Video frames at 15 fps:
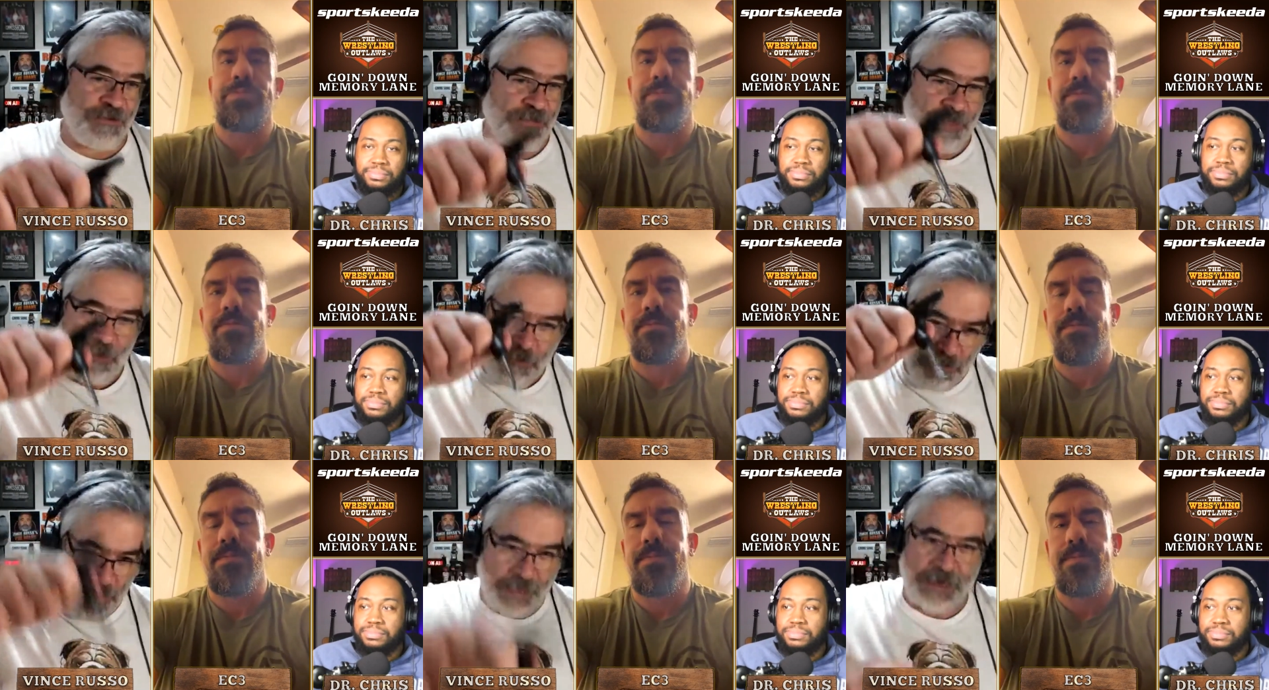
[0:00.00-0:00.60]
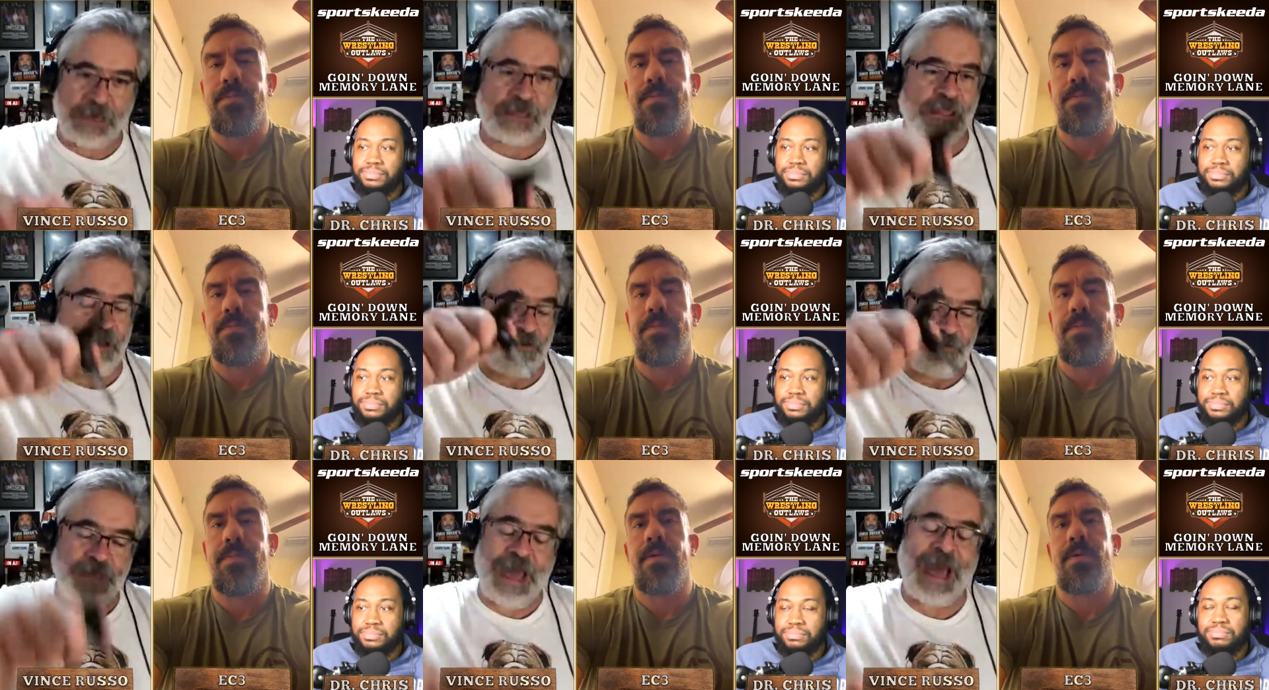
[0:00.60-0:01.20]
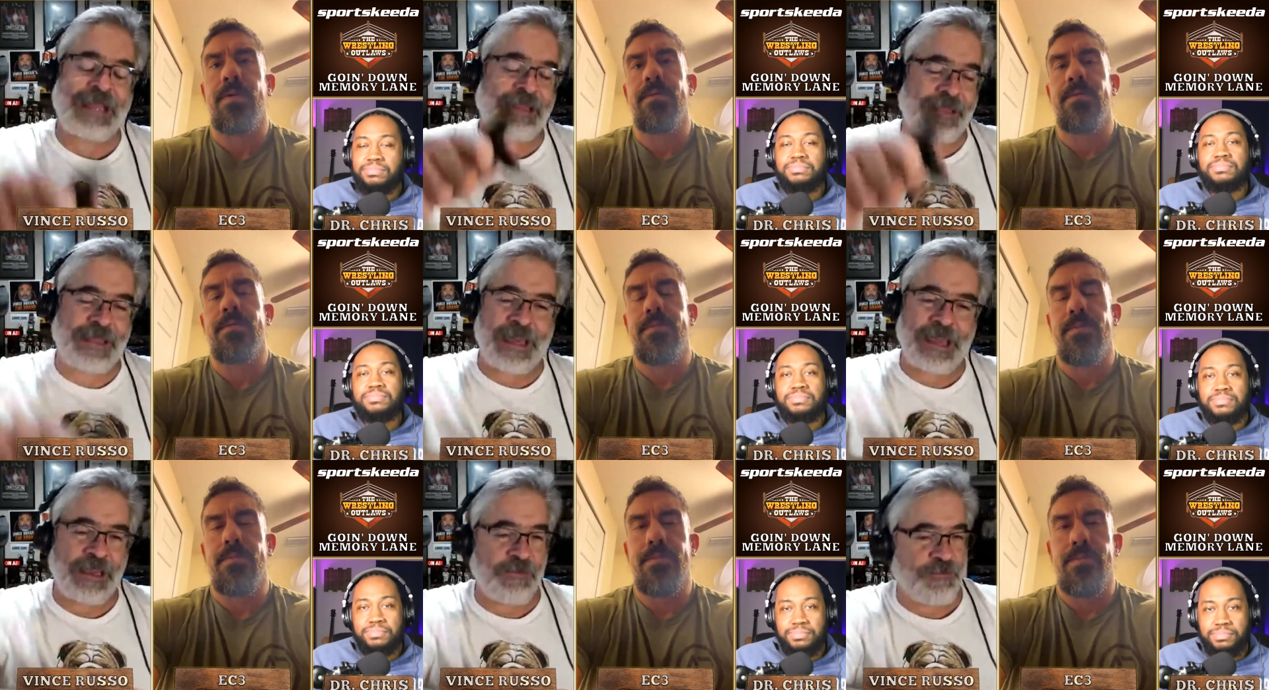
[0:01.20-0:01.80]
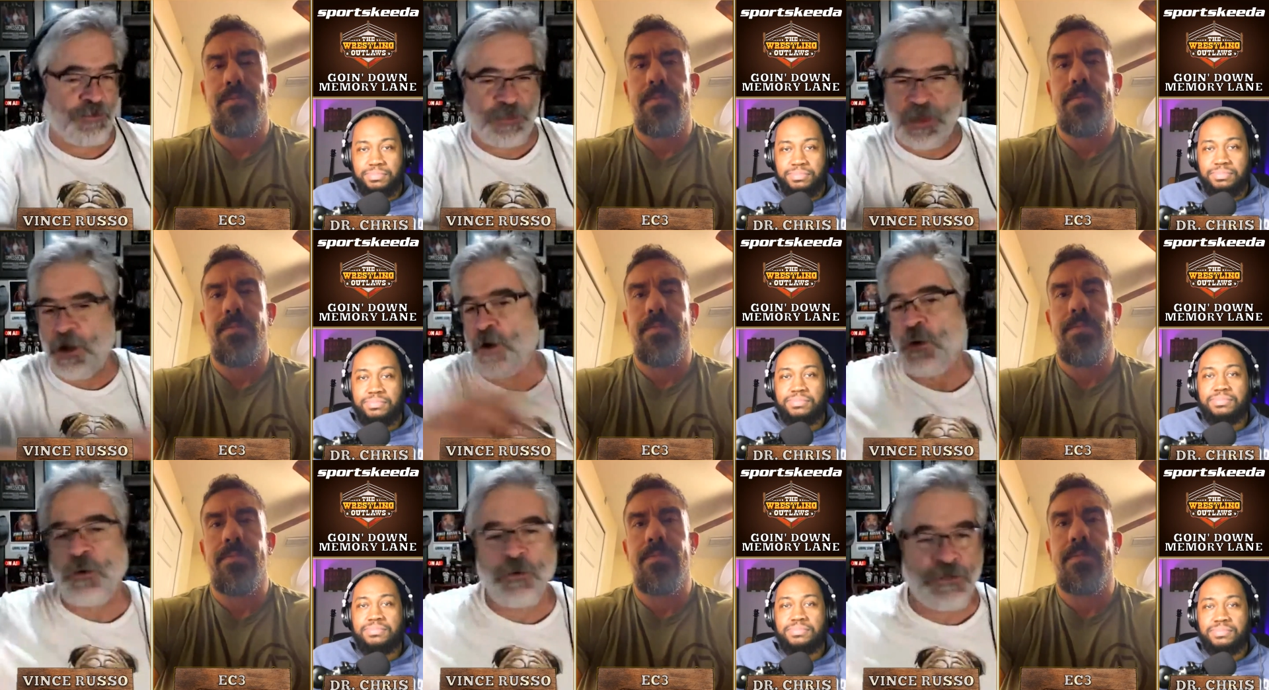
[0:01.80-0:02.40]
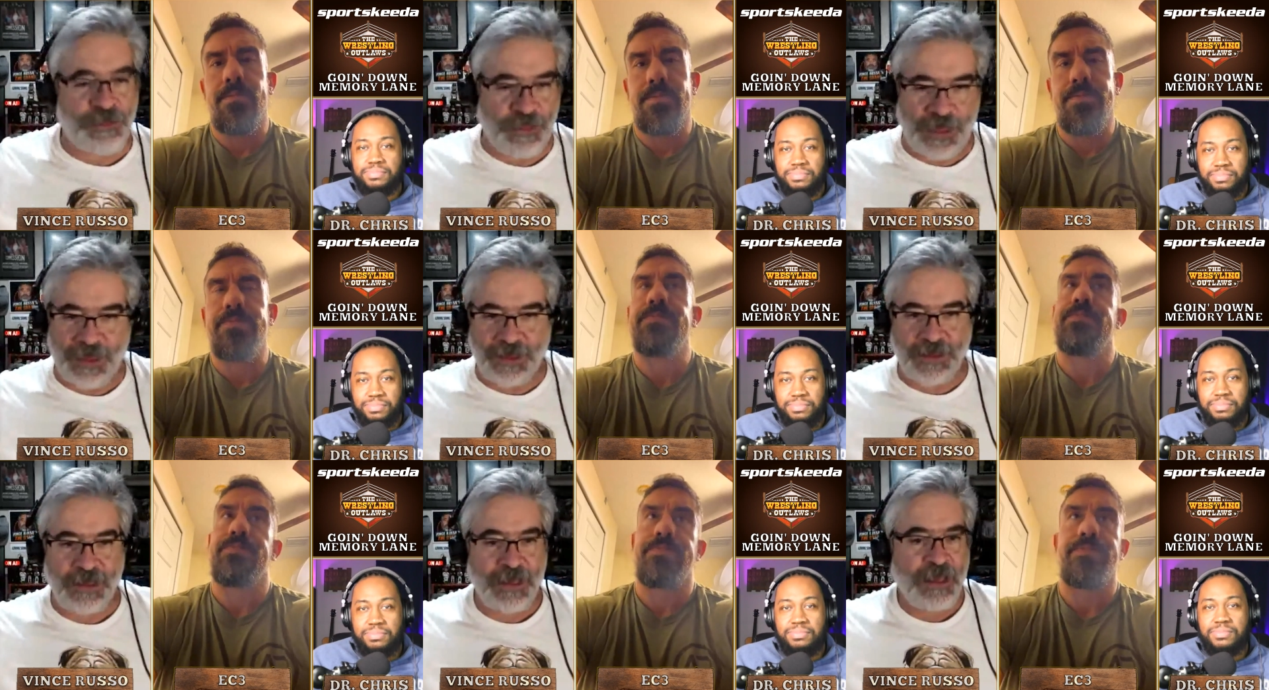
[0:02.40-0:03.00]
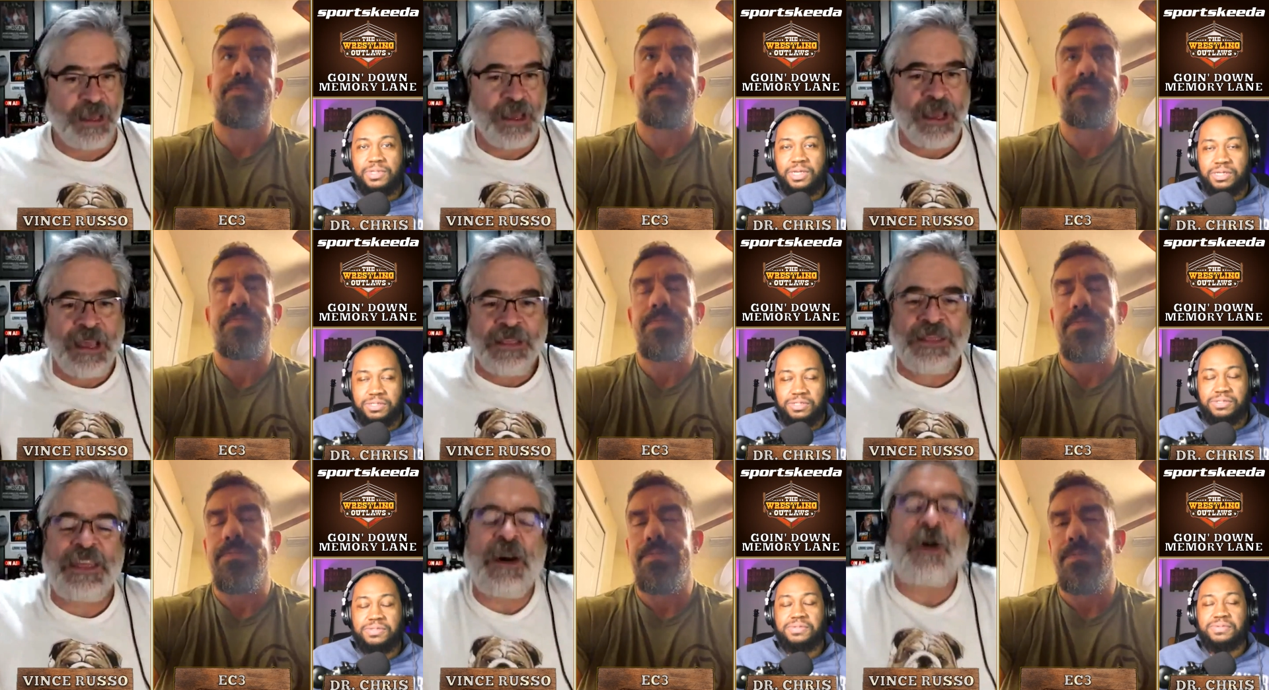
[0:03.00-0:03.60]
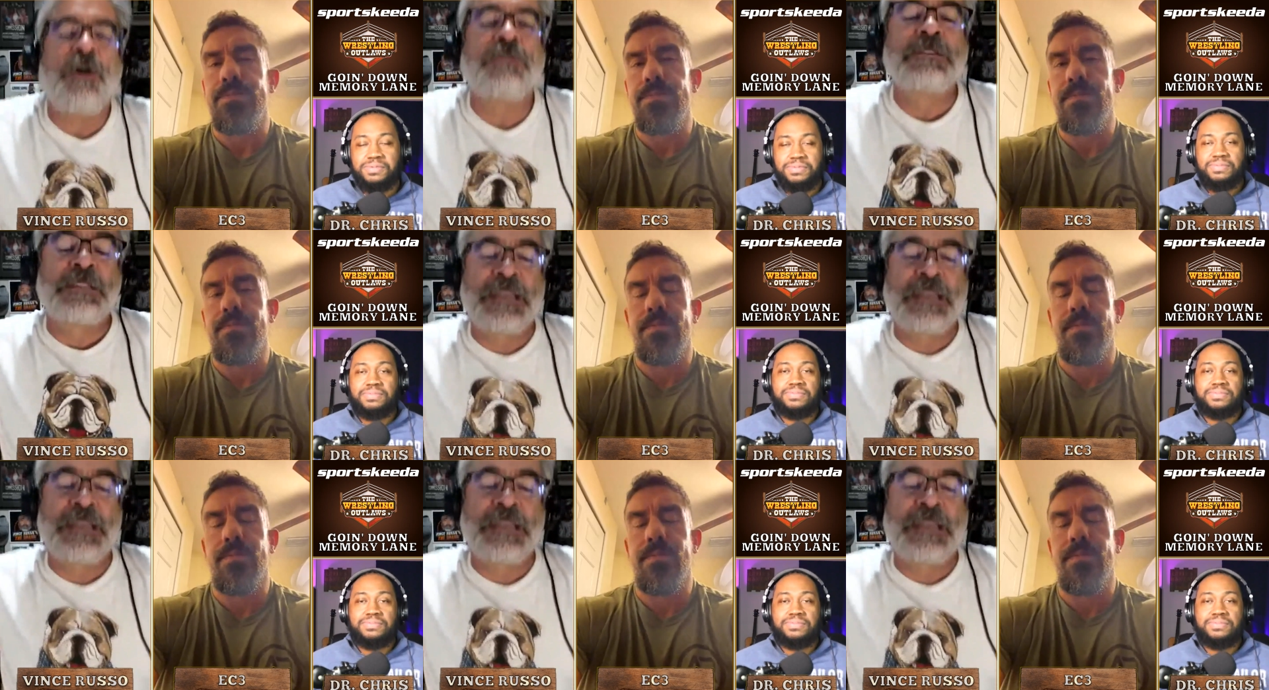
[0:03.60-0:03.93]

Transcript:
Speaker 1: in the middle of that thing for the whole thing. Nice. Those